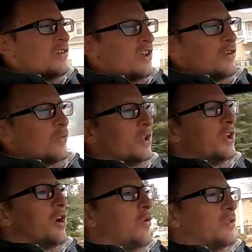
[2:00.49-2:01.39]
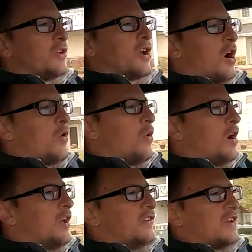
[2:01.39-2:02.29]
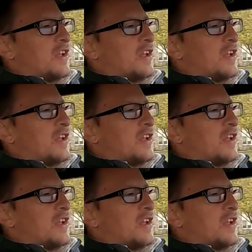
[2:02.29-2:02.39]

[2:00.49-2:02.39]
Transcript: Didn't really know what the car was.